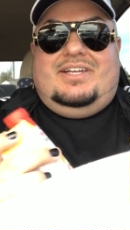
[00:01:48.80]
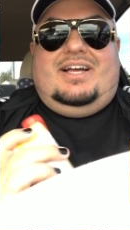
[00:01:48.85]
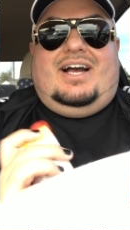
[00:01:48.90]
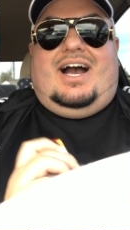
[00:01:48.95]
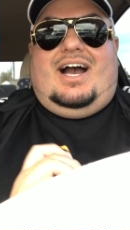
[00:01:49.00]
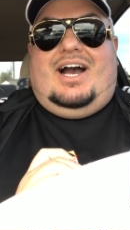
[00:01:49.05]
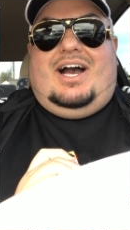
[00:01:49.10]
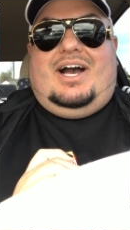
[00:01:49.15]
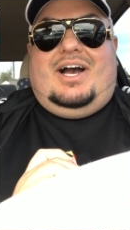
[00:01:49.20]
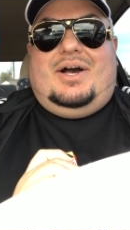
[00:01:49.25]

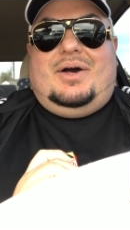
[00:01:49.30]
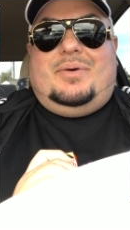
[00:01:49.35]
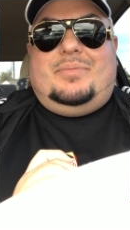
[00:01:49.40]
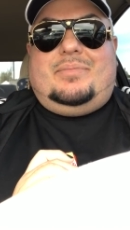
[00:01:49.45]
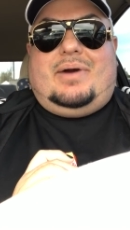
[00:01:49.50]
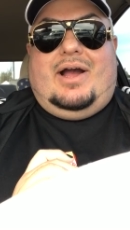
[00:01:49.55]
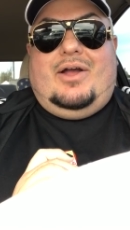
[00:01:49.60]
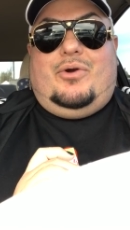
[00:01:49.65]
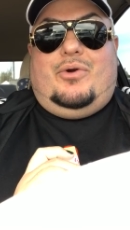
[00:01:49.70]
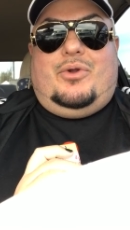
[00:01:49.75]

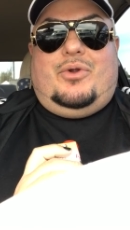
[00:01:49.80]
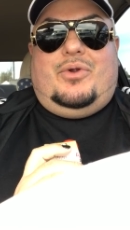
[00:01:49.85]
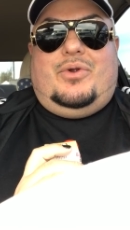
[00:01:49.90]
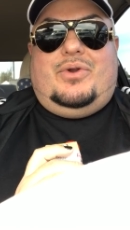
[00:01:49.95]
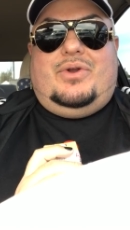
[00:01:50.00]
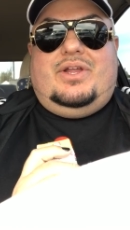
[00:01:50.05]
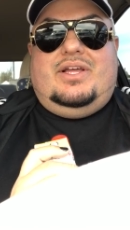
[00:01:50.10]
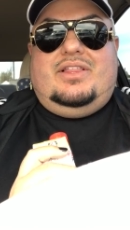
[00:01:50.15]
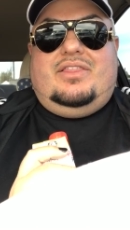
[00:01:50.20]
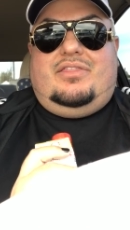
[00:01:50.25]
Um, I
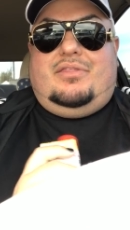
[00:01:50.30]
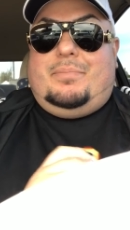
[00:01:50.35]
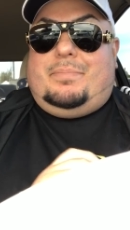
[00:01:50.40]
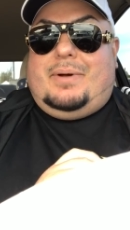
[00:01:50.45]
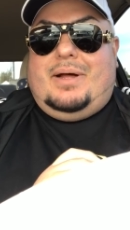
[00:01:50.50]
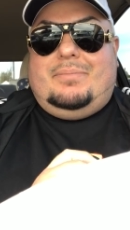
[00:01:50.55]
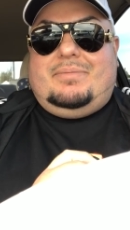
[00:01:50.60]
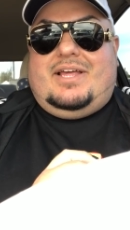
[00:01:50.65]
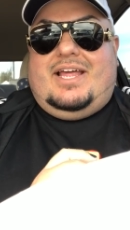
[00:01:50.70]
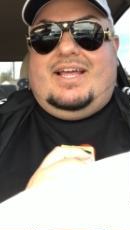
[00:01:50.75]
ordered the
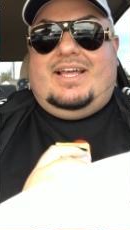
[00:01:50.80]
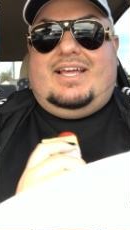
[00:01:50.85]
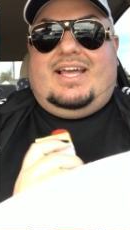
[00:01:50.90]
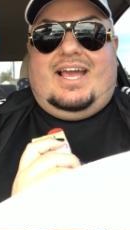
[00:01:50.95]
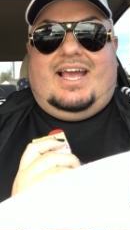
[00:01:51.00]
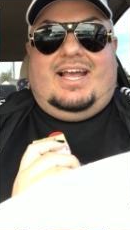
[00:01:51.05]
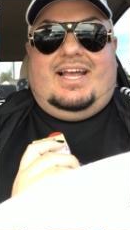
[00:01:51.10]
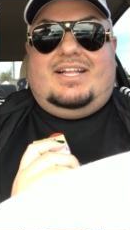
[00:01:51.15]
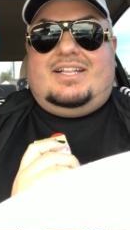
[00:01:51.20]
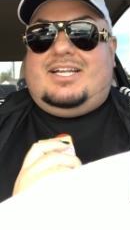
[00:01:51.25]
pumpkin
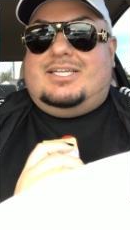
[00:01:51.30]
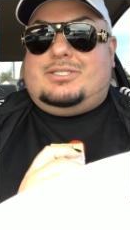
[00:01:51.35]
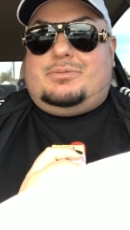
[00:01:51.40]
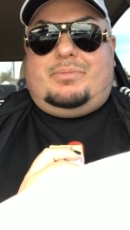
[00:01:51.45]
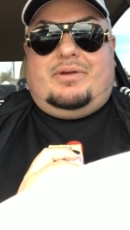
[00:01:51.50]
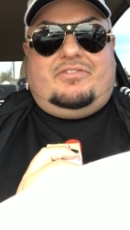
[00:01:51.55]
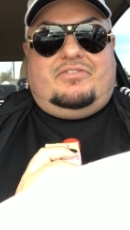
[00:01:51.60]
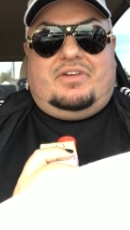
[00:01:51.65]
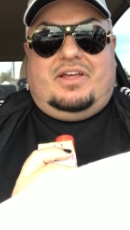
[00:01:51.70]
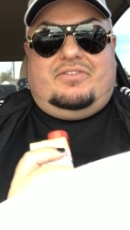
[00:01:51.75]
cake. That's
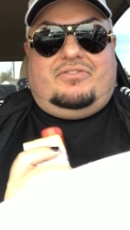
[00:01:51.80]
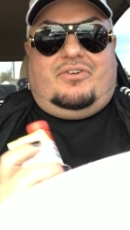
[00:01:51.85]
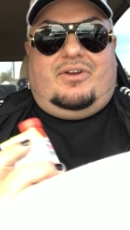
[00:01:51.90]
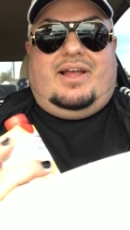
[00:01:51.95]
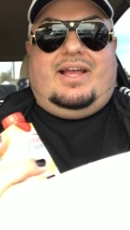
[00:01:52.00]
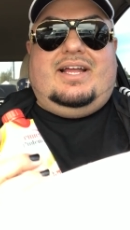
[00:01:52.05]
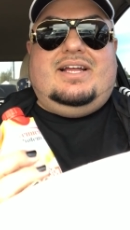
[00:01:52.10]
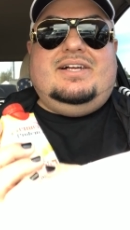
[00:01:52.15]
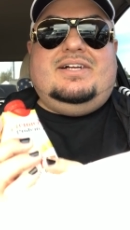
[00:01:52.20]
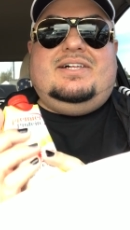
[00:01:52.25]
my
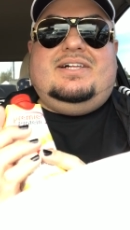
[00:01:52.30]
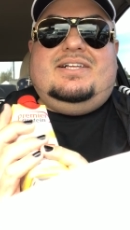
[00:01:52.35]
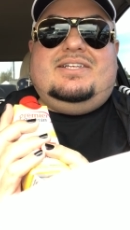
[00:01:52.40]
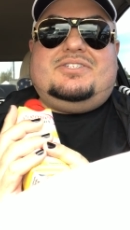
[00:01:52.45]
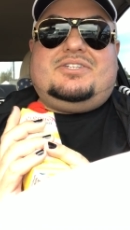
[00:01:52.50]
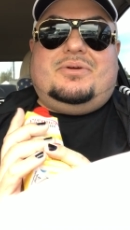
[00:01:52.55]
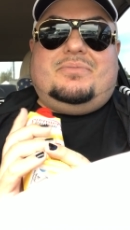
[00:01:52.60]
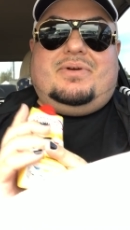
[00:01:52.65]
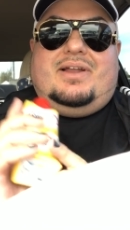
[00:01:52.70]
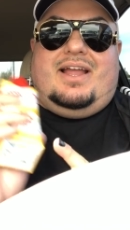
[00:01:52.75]
favorite.
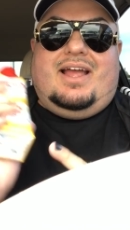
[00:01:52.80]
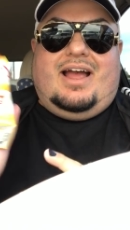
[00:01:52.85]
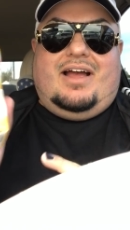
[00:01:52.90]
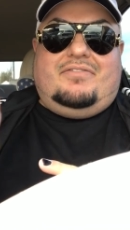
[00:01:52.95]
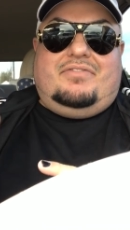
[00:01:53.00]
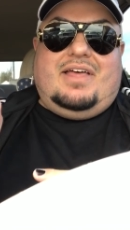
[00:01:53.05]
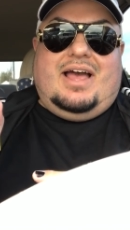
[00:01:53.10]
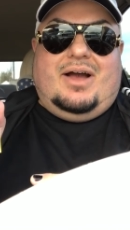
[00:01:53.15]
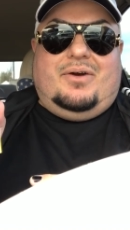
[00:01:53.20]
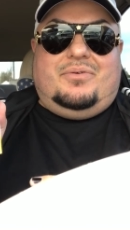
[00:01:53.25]
So I'm going to
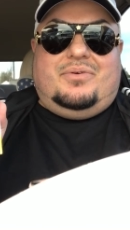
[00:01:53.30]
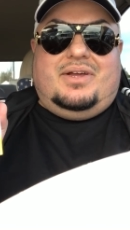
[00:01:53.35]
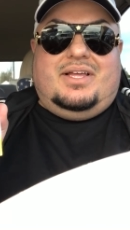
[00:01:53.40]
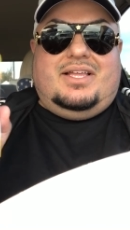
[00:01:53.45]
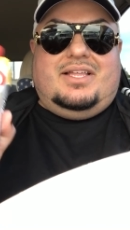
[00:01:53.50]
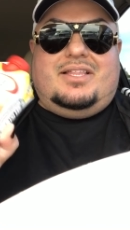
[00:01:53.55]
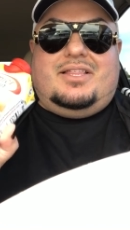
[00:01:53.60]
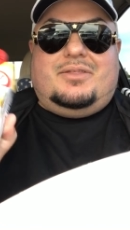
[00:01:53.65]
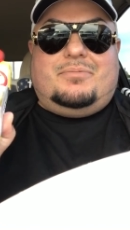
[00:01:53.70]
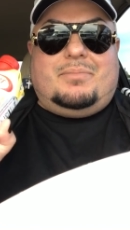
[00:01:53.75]
have that
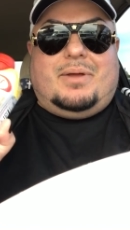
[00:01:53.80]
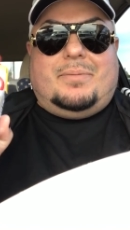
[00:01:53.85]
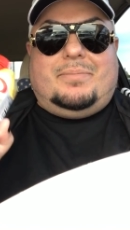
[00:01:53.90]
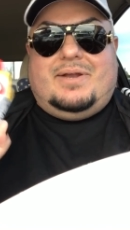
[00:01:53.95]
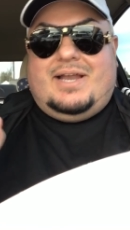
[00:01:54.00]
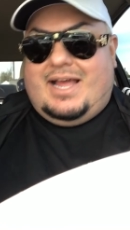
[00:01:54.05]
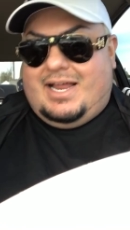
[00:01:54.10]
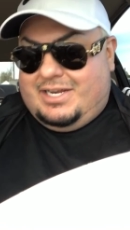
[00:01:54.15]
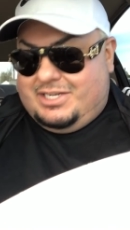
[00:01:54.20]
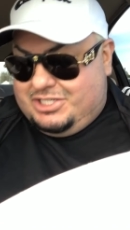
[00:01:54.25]
with my
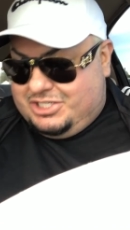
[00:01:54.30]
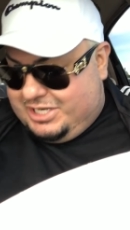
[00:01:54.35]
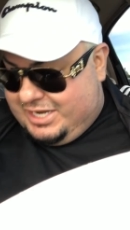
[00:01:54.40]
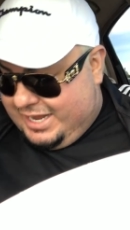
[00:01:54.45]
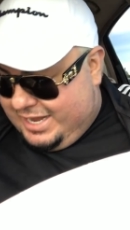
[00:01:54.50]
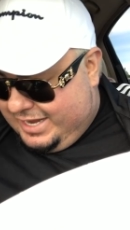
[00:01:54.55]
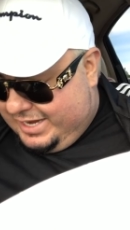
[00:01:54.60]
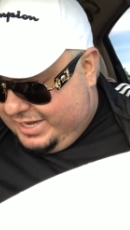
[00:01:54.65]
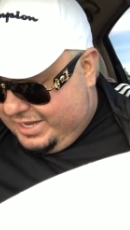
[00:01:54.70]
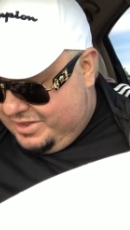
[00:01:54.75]
banana
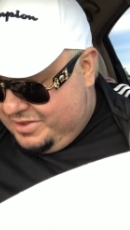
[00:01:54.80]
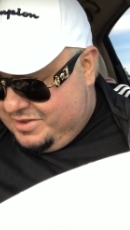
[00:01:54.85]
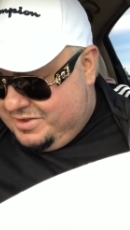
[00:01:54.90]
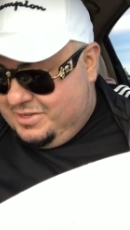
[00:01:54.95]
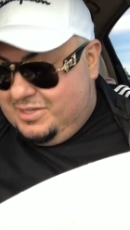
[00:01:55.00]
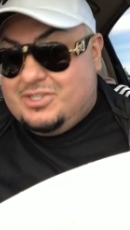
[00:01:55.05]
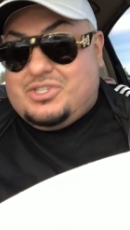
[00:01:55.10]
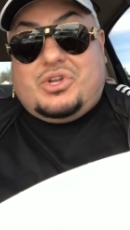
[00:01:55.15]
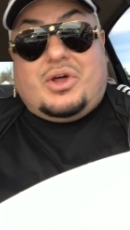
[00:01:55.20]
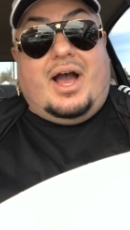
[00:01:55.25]
shake.
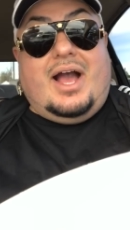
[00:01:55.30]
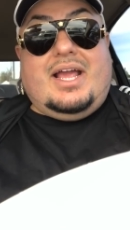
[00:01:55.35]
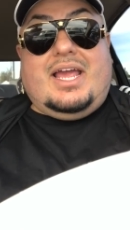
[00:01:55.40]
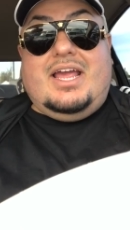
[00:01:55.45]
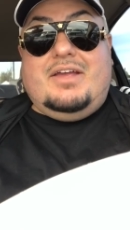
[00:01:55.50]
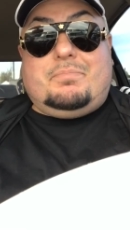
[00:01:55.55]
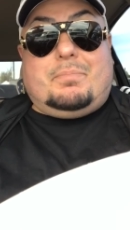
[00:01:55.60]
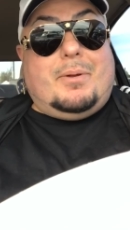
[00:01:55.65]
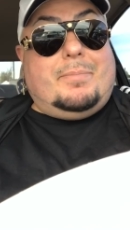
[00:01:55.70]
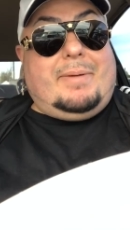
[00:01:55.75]
So I
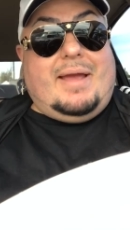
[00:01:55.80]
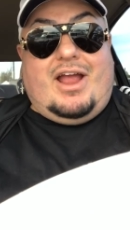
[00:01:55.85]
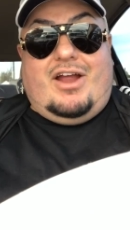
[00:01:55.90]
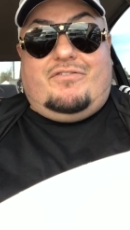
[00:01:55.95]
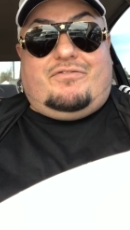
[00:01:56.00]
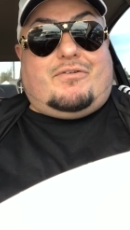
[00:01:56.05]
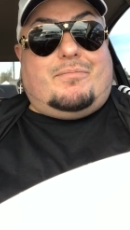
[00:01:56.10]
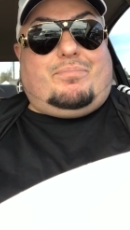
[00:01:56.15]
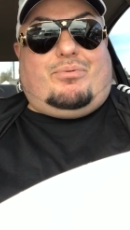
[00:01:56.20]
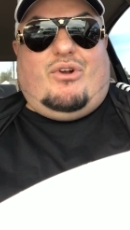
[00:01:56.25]
came
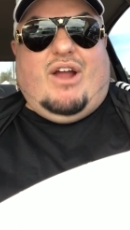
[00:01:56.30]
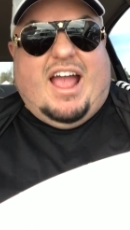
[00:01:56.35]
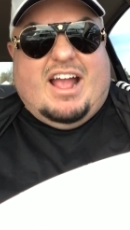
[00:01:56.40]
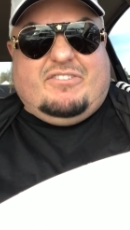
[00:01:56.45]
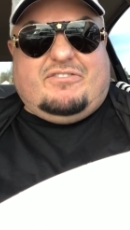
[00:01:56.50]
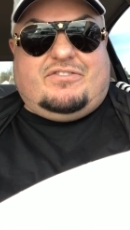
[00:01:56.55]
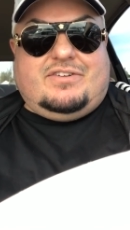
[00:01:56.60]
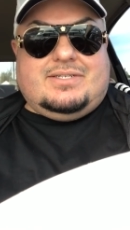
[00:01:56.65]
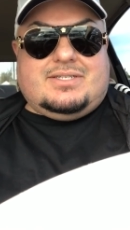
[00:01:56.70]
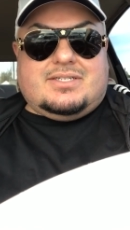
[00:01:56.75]
prepared for
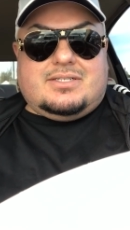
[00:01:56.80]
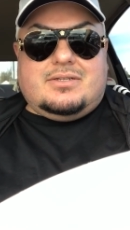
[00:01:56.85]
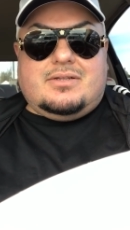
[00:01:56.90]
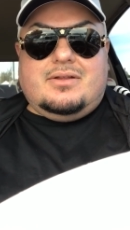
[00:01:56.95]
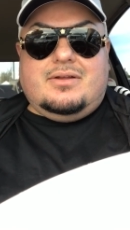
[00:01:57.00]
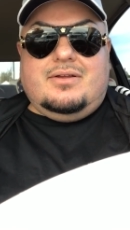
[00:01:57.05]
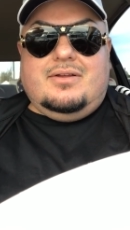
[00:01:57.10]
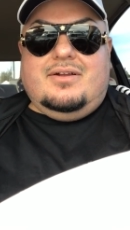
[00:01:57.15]
breakfast.